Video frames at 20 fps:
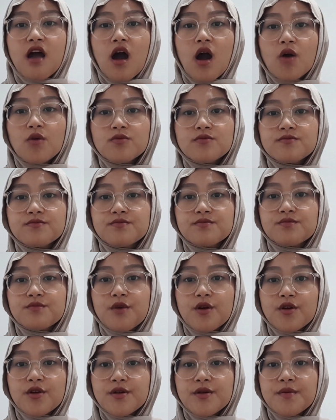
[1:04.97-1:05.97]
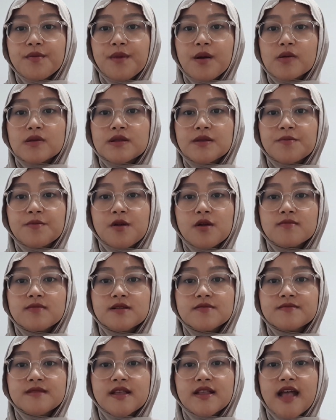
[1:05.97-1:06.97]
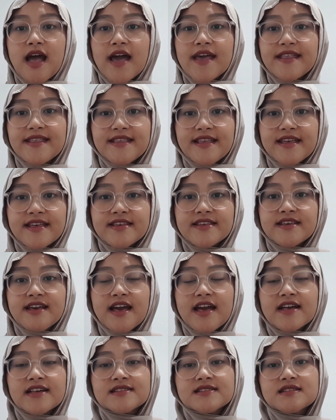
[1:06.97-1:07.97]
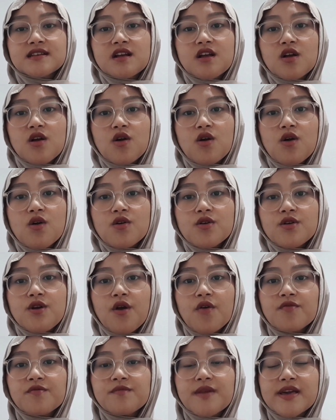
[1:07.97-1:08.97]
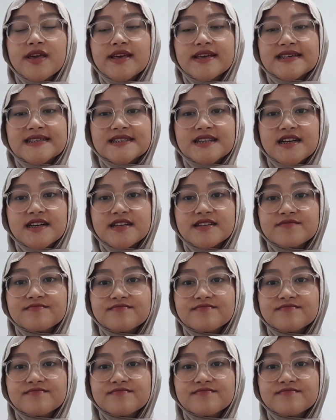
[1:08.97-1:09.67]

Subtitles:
out more about the problem that I take as the core of my essay.